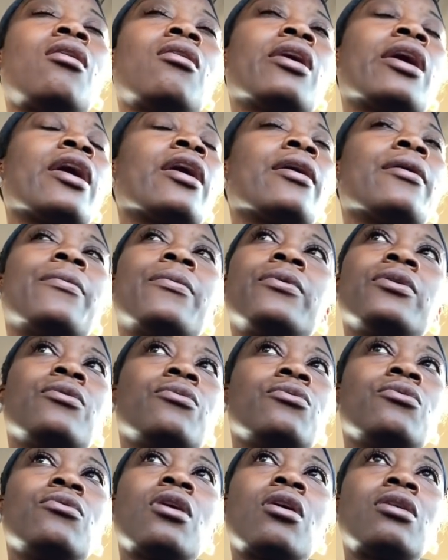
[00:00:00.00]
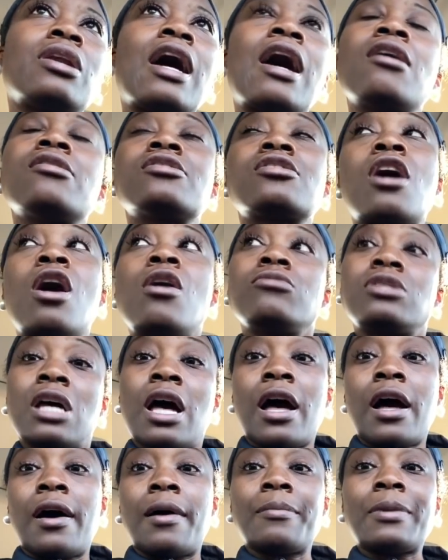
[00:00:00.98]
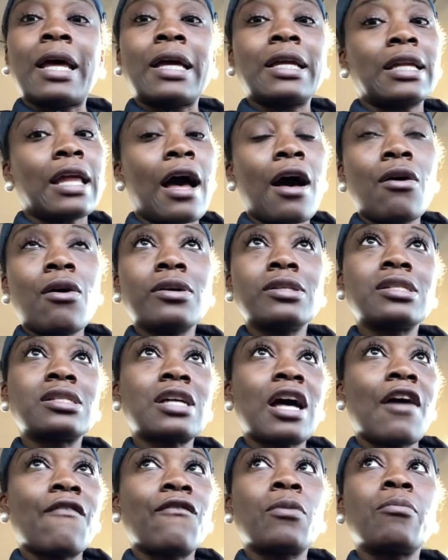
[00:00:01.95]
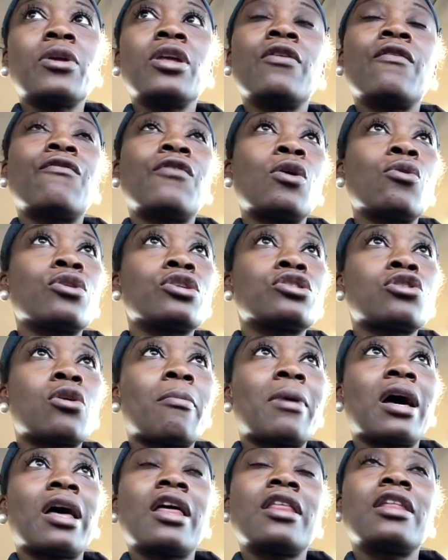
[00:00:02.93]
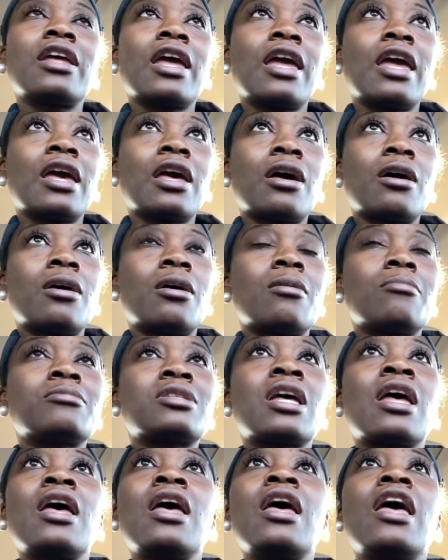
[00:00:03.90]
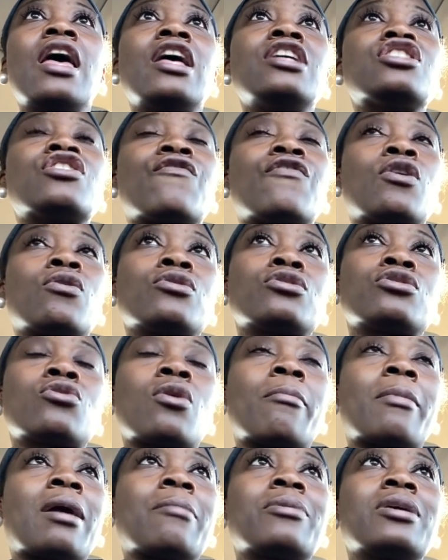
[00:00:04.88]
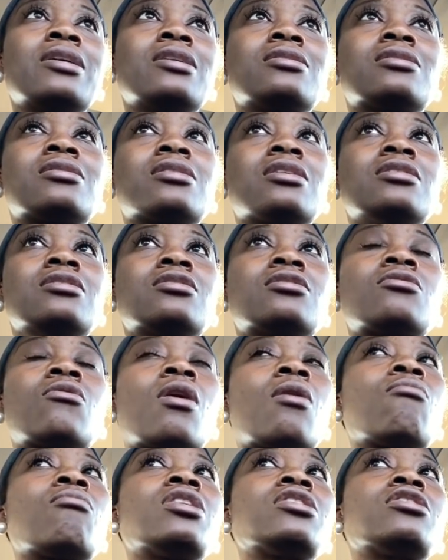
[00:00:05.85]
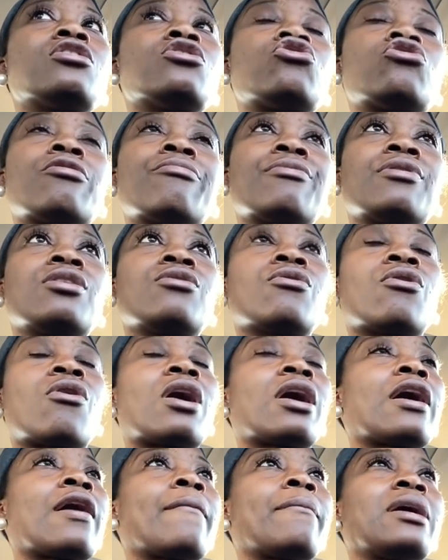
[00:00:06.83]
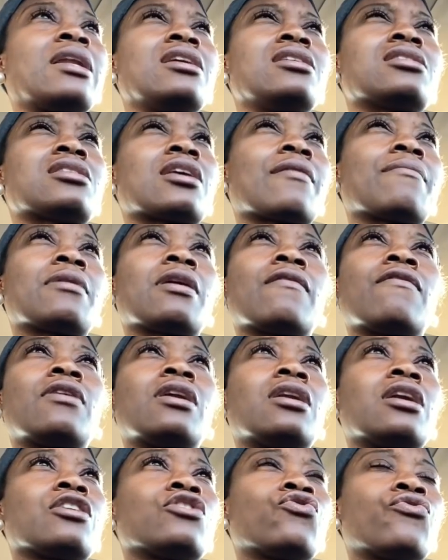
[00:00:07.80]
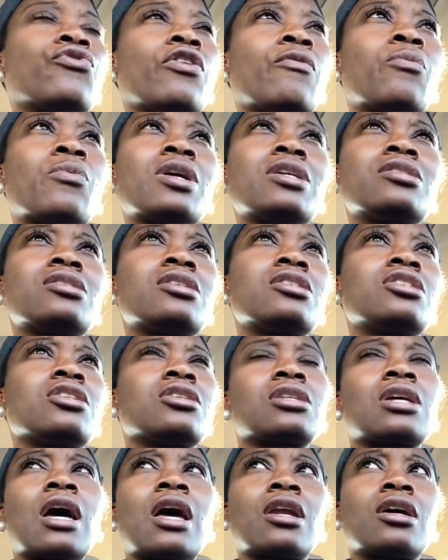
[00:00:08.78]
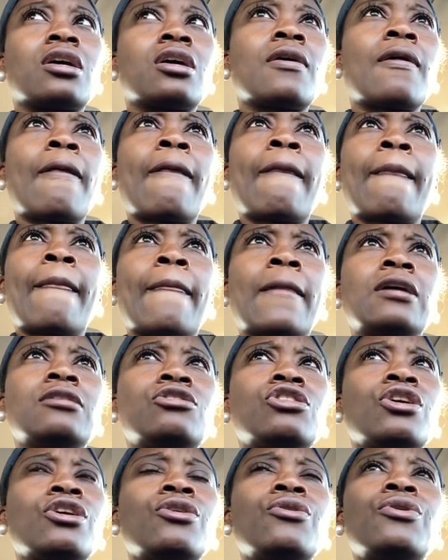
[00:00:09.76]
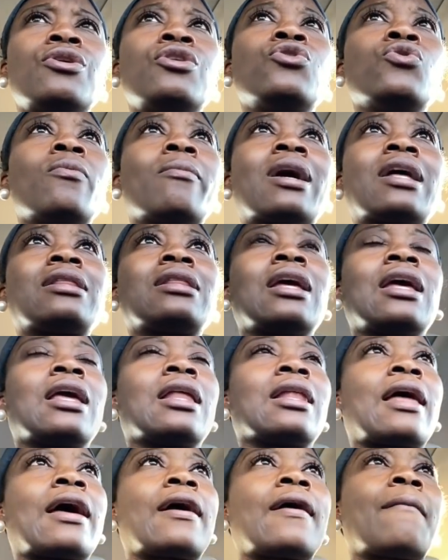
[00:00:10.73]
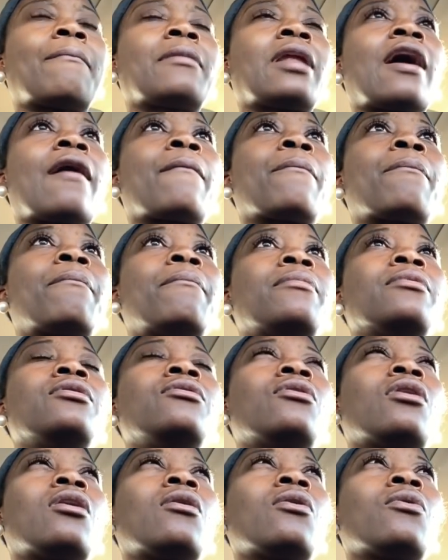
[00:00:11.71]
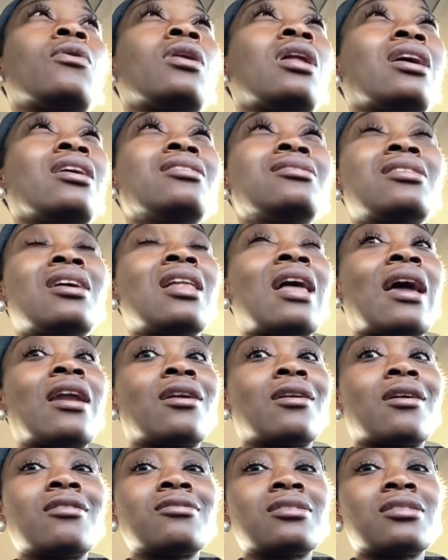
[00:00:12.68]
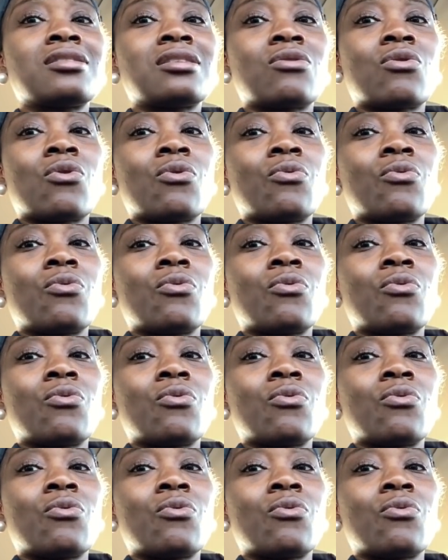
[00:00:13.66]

okay, well, you know, now it's go time. Like, now it's time for me to focus on my other incomes and to focus on my business. So I wasn't tripping. You know, I got money saved up for the next four months to just kind of chill and do my thing. Like, I'm not, you know, like, it's a lot of nurses,